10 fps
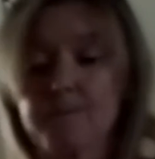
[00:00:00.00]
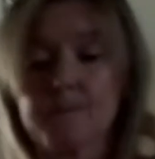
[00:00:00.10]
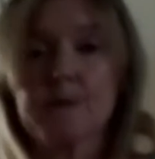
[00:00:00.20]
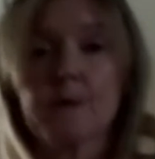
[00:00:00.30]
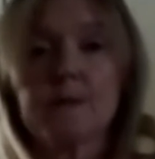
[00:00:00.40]

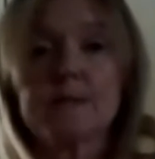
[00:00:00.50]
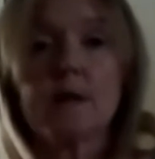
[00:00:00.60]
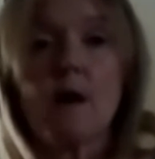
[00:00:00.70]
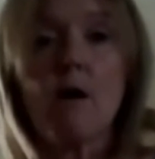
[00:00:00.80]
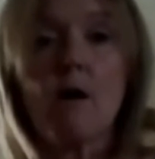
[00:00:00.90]
So we
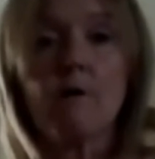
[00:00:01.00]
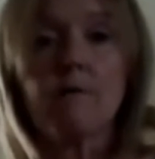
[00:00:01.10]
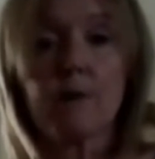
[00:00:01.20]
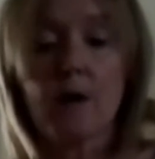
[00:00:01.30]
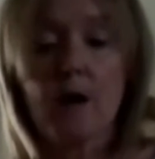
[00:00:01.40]
start off,
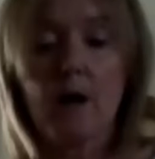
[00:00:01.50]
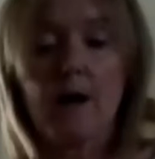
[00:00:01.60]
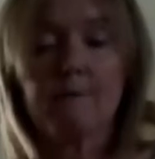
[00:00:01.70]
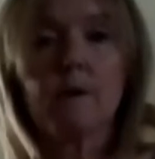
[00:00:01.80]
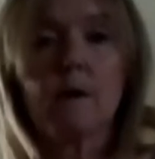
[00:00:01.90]

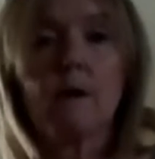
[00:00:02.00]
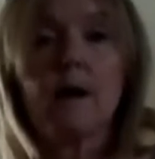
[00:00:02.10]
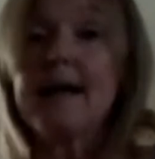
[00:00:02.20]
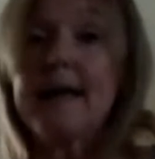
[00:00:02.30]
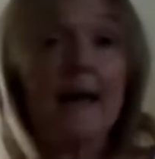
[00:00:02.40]
I've got,
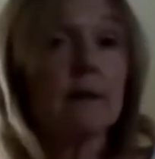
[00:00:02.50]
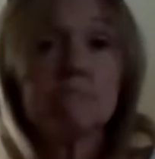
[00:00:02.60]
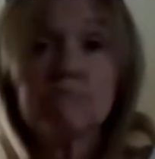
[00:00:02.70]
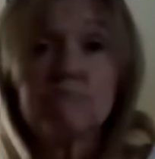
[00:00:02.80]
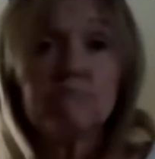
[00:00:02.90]
again,
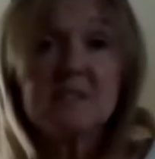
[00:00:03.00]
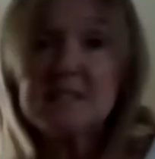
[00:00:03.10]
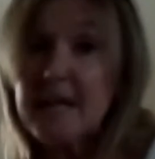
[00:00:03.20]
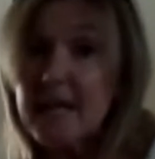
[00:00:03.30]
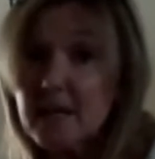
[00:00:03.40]

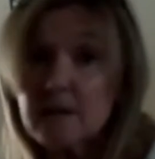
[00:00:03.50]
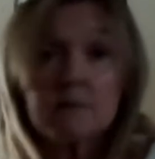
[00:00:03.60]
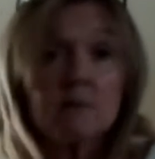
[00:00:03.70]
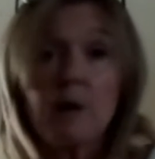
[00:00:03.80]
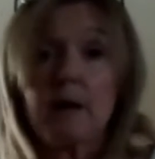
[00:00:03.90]
tinned
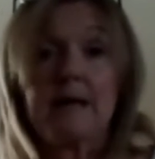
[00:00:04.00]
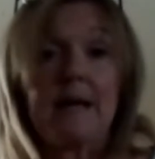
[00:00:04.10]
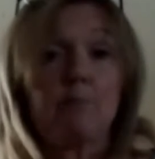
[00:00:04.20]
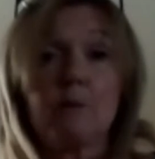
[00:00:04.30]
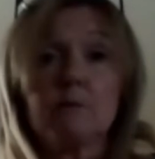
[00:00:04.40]

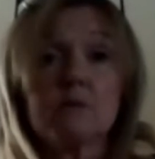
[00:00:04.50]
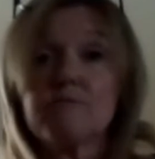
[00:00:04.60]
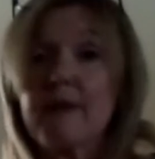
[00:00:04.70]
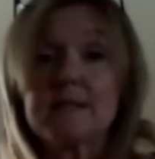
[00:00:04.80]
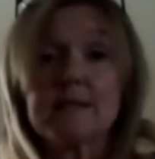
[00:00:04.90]
pineapples
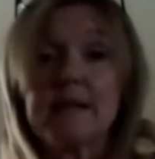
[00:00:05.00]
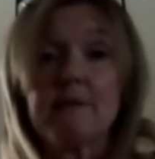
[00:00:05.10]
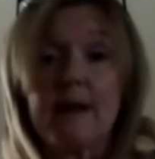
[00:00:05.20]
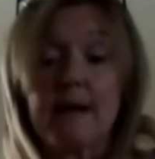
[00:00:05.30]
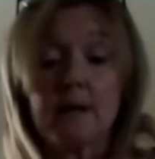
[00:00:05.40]
readily
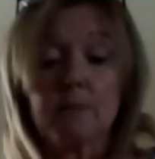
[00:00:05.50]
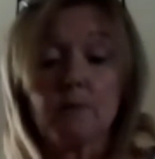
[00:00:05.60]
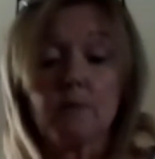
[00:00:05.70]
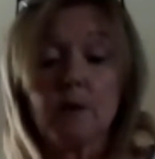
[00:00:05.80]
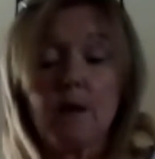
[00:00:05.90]

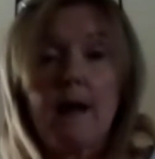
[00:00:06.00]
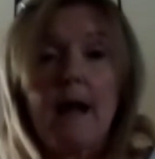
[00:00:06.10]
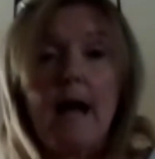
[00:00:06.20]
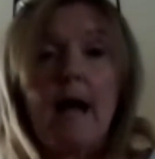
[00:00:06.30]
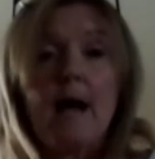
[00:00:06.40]
available.
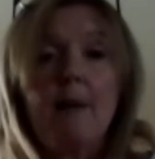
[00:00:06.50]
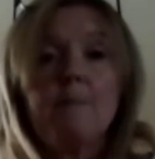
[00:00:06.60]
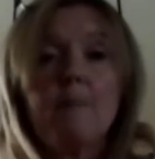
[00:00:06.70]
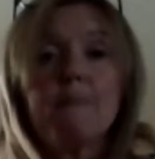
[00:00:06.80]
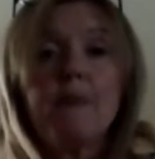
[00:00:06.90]

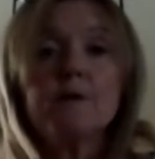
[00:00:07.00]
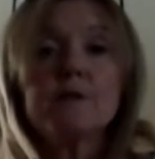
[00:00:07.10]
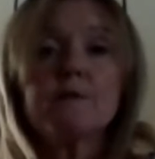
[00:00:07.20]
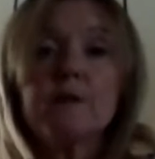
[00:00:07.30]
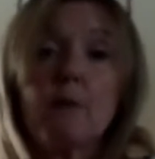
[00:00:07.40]
Those
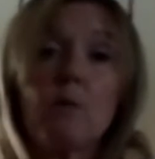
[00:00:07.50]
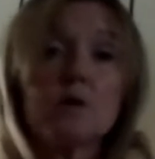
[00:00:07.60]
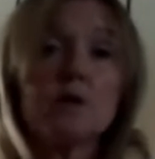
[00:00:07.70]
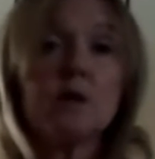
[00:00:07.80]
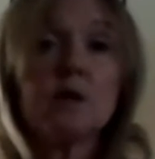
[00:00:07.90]
of you that want
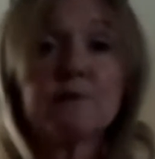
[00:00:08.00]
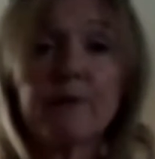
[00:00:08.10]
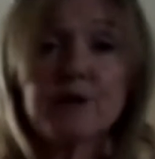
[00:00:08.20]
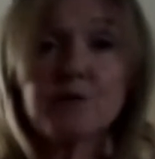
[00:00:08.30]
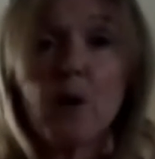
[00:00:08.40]
to use
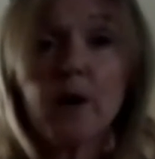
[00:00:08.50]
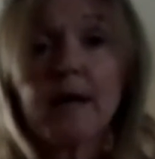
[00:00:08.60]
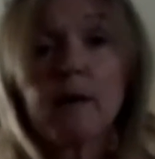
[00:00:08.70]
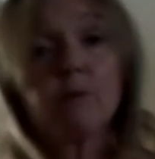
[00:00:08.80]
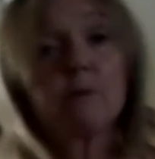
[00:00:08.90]
fresh
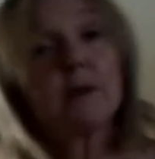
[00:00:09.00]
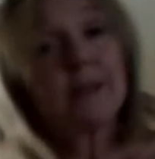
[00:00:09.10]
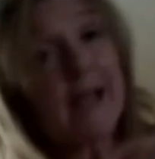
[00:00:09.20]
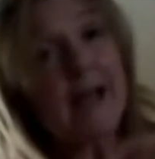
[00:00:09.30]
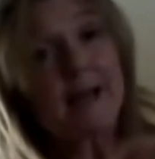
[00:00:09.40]
pineapple, you
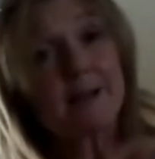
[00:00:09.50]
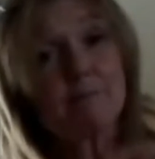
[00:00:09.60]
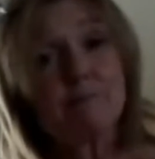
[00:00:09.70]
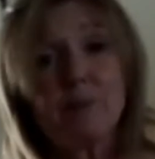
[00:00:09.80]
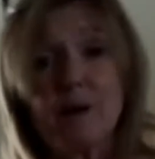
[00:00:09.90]
can,
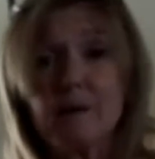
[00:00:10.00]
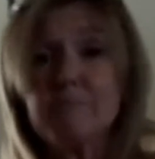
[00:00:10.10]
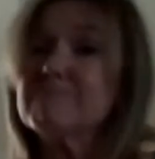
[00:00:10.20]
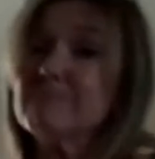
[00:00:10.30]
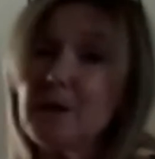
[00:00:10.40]
but,
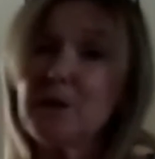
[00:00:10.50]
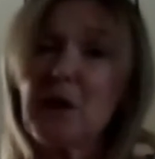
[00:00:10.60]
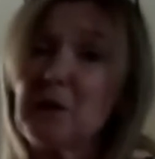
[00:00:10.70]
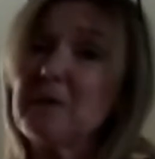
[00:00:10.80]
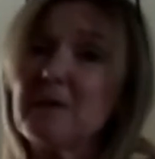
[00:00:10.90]

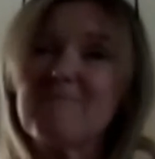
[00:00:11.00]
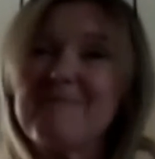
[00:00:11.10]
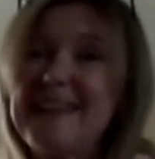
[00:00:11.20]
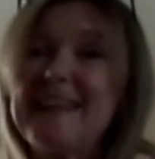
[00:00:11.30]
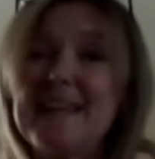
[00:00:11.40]
it
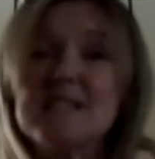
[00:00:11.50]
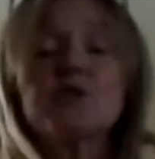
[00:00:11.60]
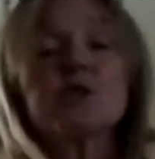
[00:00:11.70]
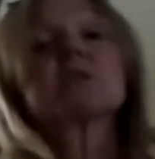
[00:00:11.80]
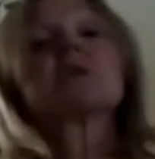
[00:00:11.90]
is just a